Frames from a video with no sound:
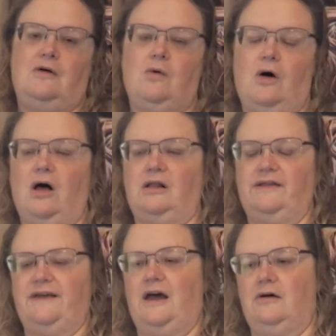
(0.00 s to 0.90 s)
We'll call
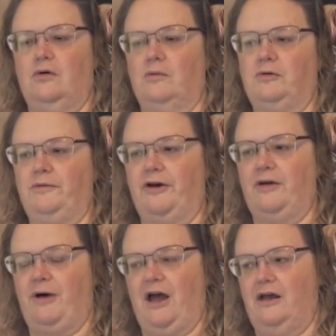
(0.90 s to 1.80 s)
it that, or
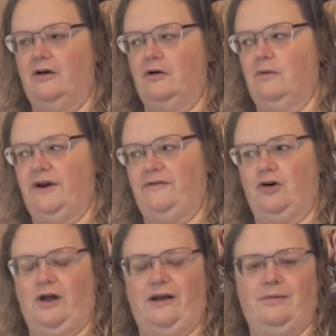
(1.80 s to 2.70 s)
blueberry pie or
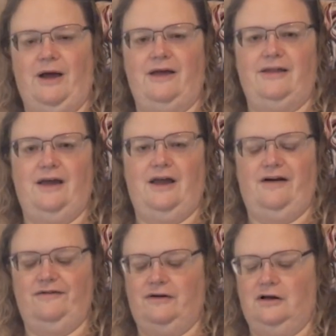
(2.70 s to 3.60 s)
whatever kind of pie they
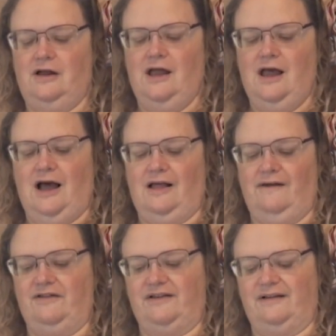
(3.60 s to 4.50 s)
have. I'll
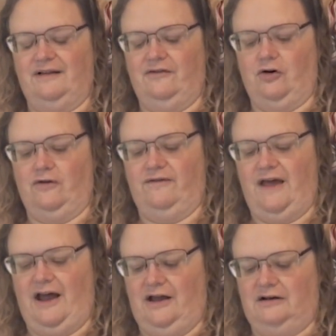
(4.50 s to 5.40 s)
have a sliver of
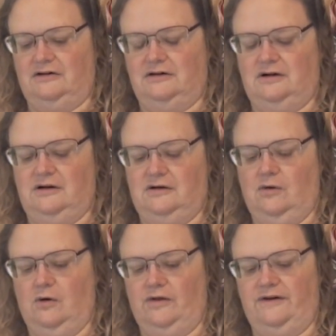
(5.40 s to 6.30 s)
that
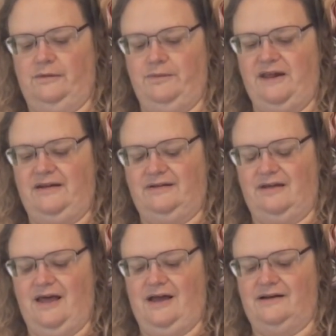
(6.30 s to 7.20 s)
or a little piece
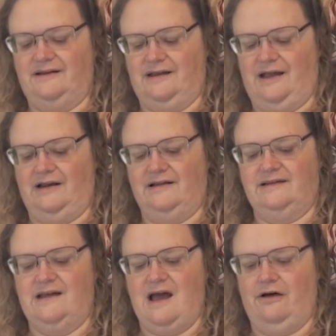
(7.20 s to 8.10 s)
of that to kind of
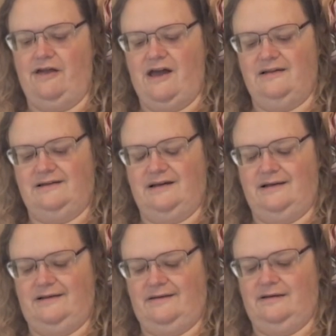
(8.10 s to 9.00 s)
see how that
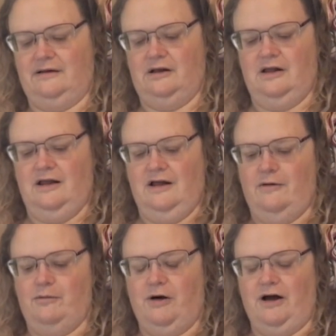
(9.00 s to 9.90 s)
sits.
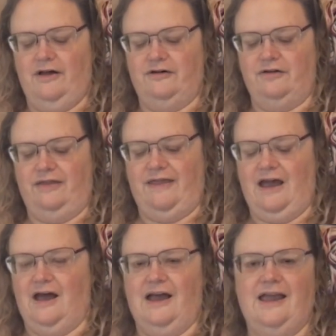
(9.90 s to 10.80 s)
But other than
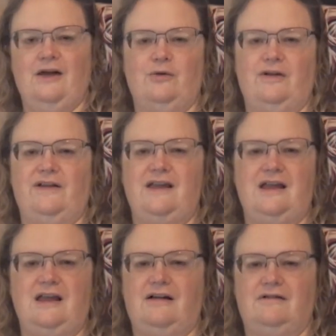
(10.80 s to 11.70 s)
that, I can't really
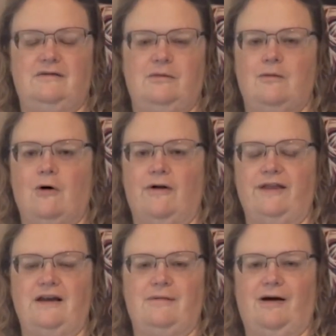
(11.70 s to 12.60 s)
eat more
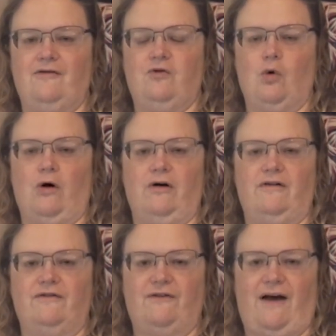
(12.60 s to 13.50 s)
than about 4 or
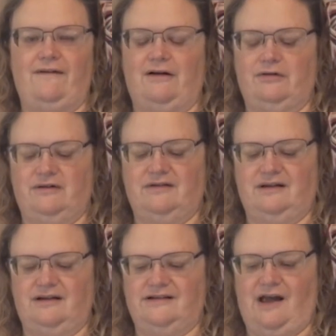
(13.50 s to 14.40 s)
5 ounces
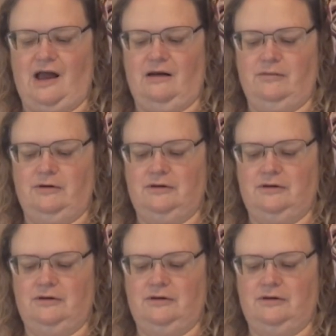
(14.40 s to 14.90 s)
at a time.